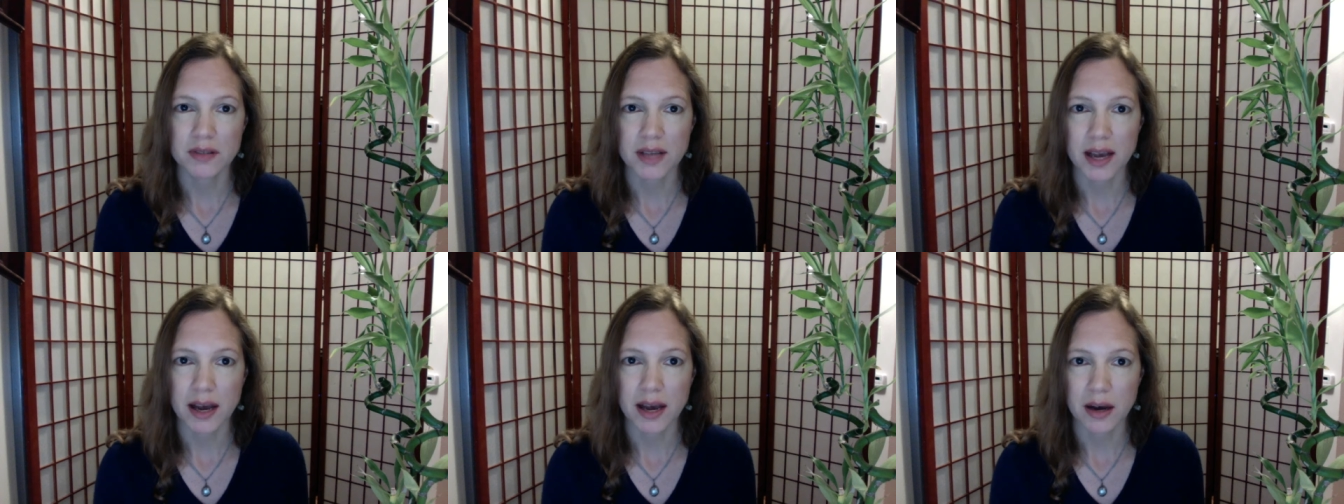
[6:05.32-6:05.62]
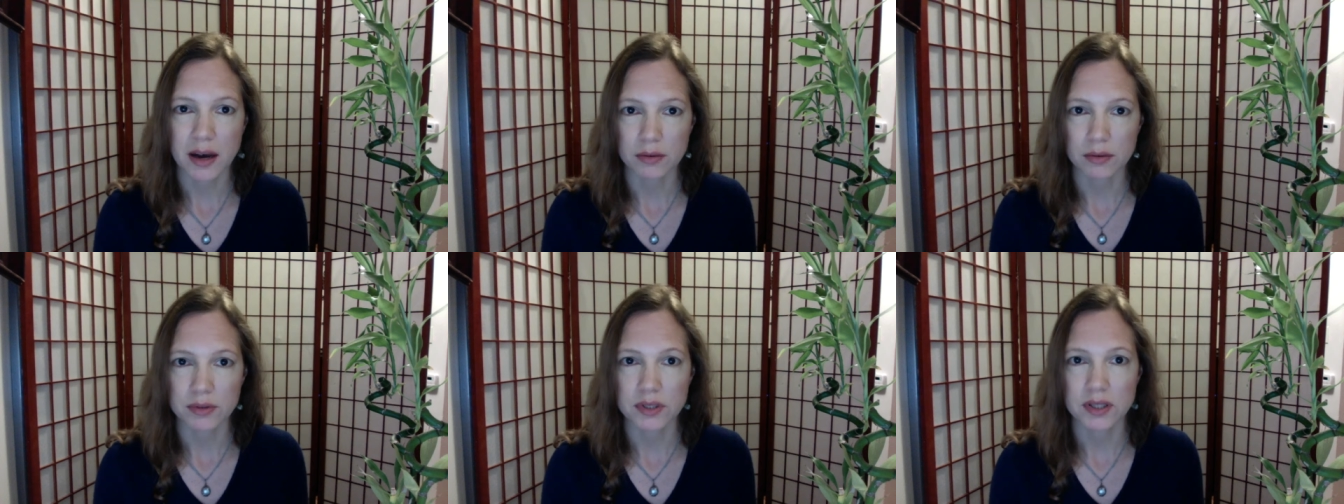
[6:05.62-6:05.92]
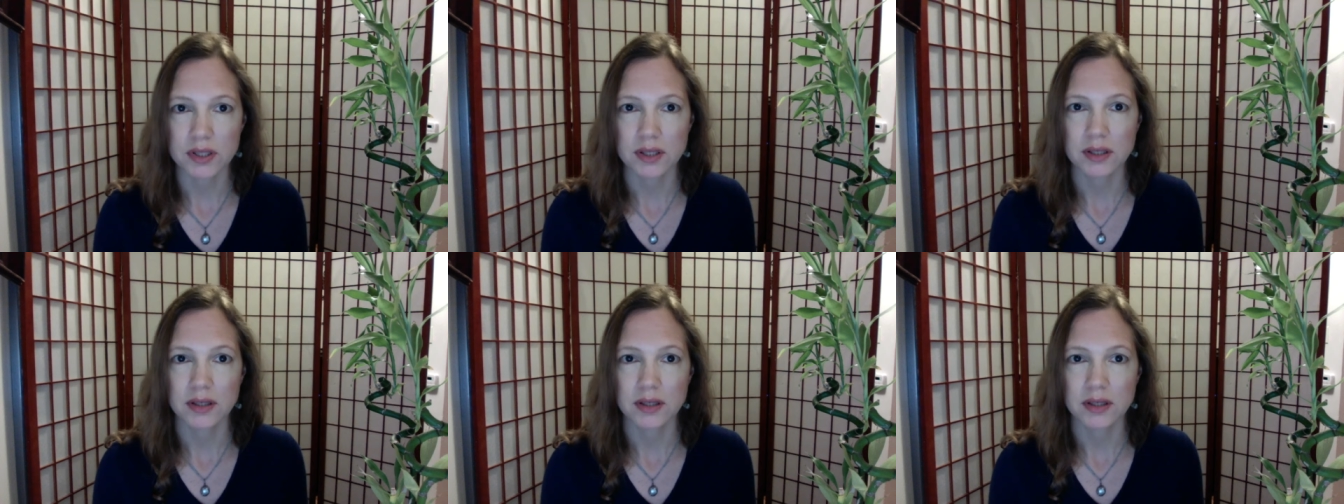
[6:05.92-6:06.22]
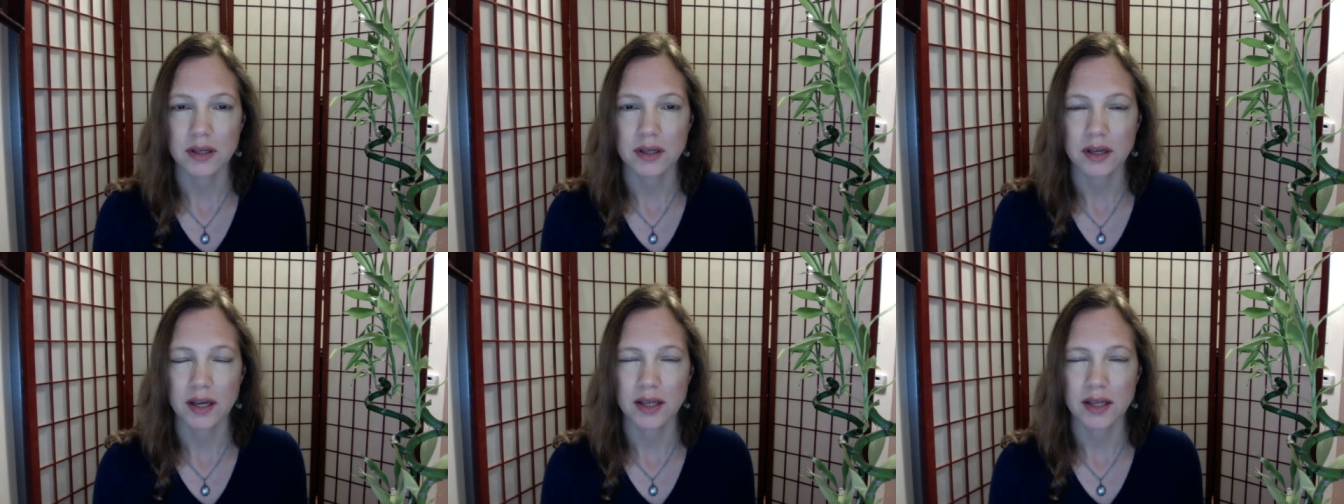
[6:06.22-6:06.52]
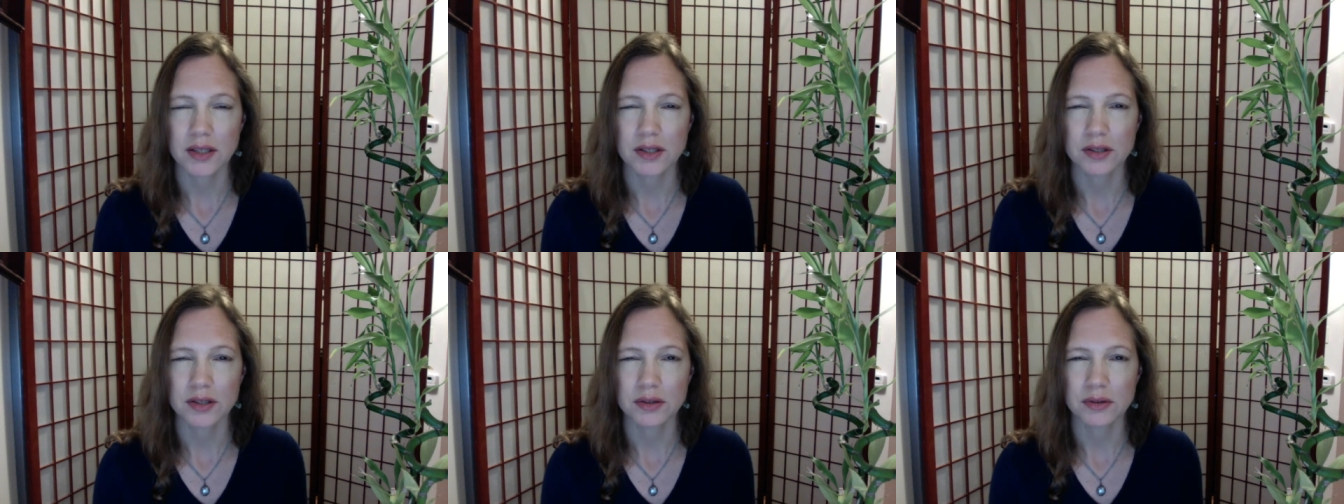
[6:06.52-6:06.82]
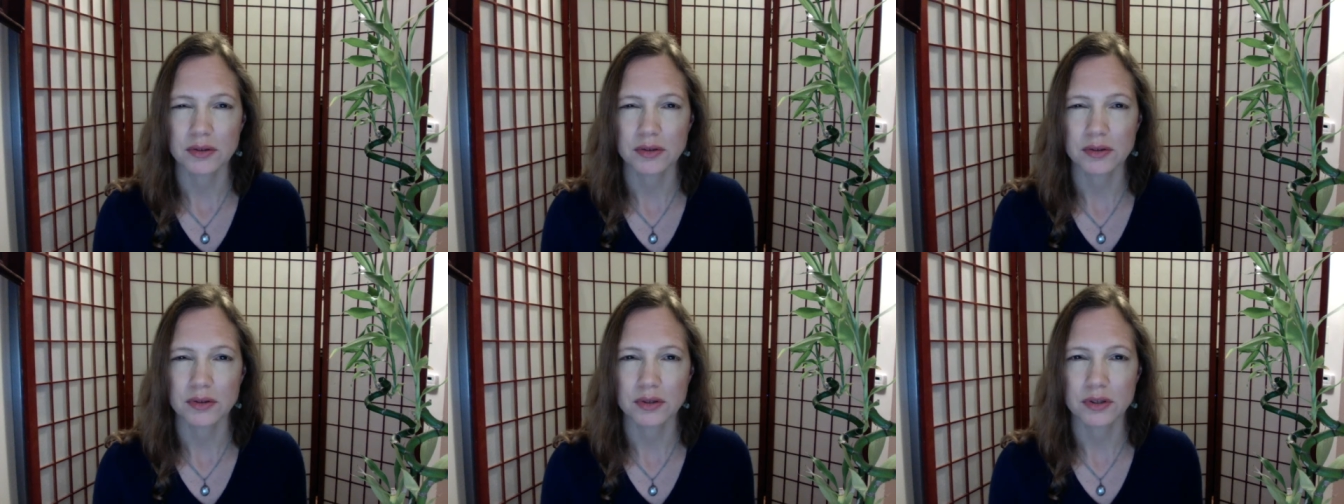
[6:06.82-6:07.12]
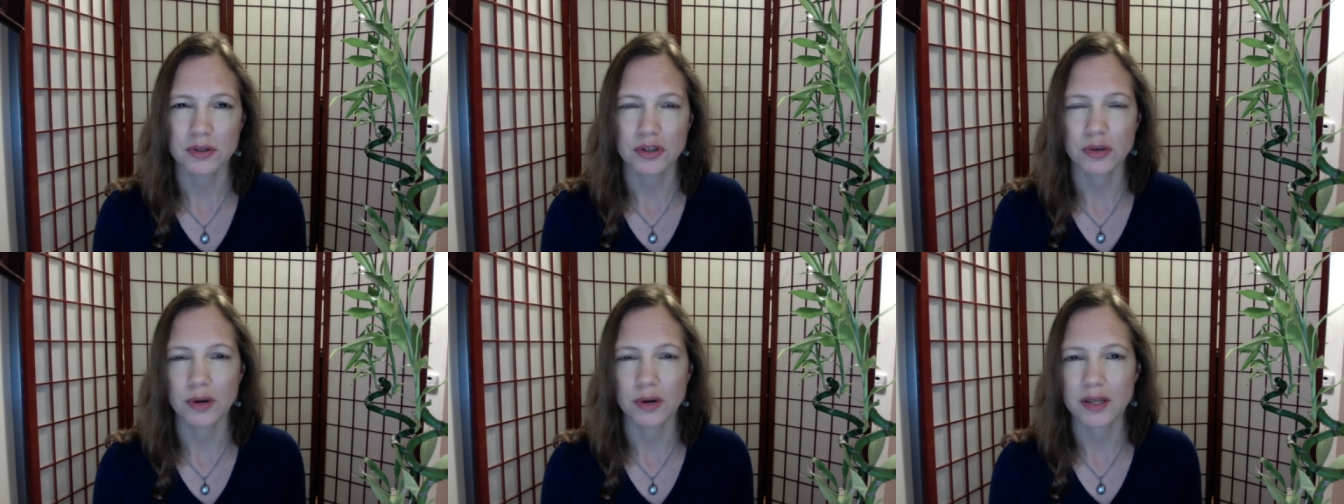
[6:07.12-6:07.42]
out, and to
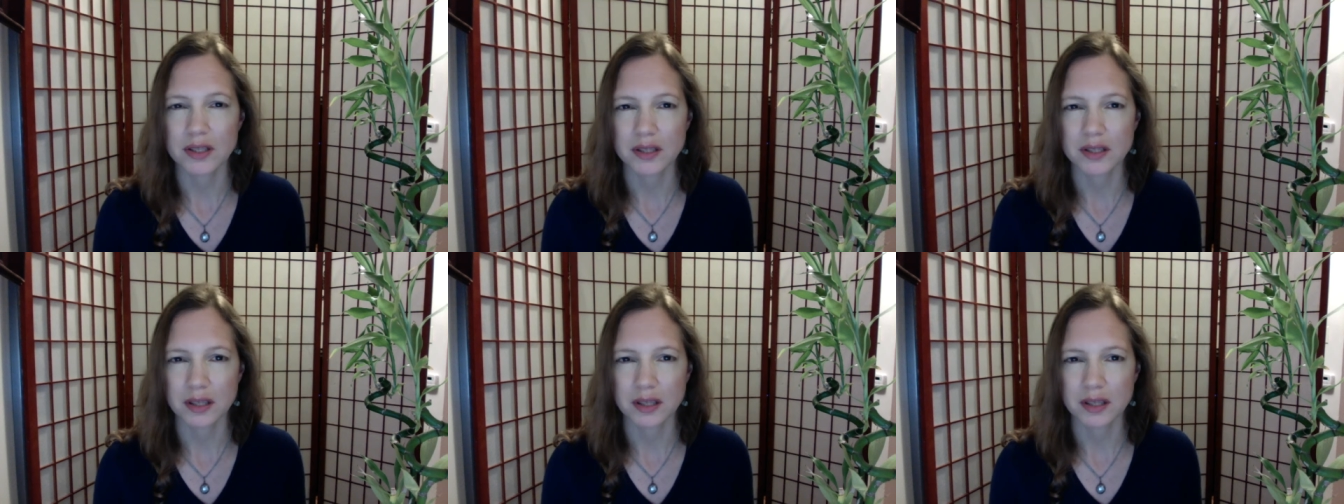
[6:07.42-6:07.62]
trust